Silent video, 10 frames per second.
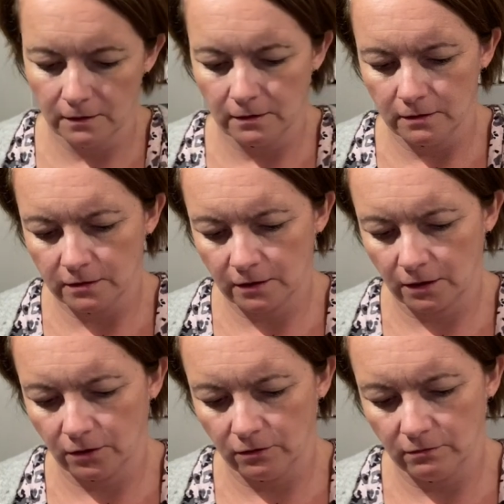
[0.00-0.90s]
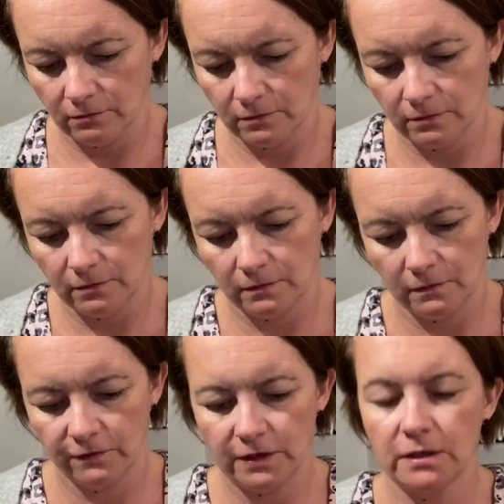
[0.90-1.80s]
So, in
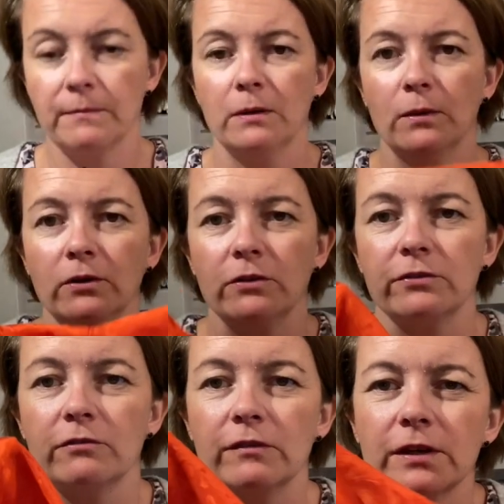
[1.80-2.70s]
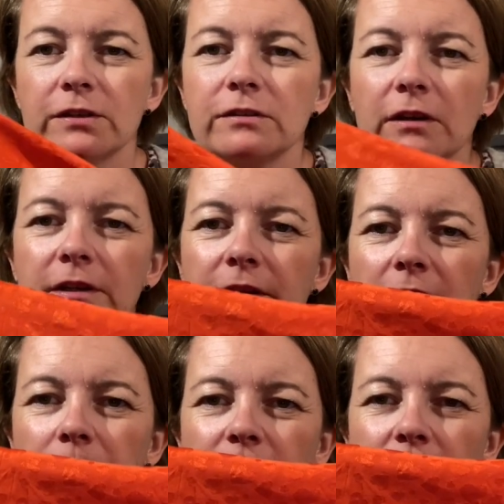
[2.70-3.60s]
fact, I may well use the reverse side. I think I
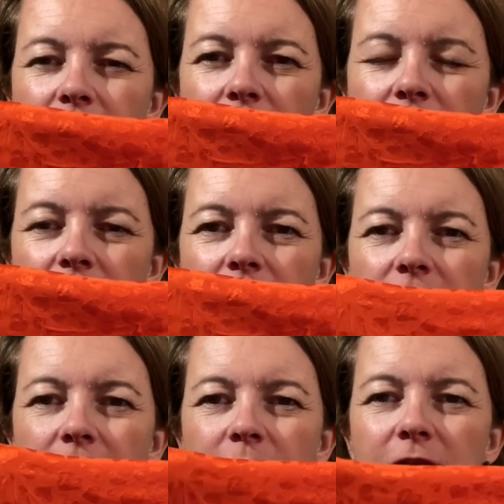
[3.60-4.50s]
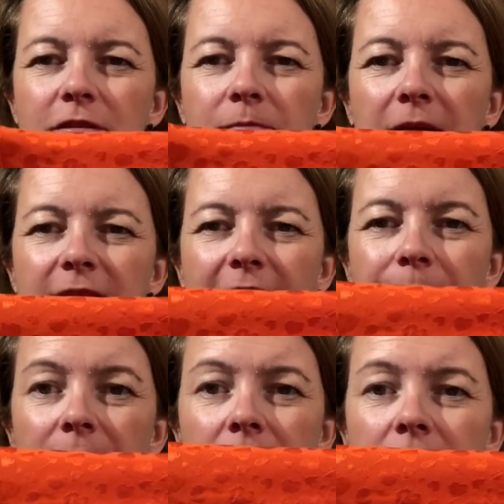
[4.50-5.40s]
prefer the reverse side, just it's a bit tamer.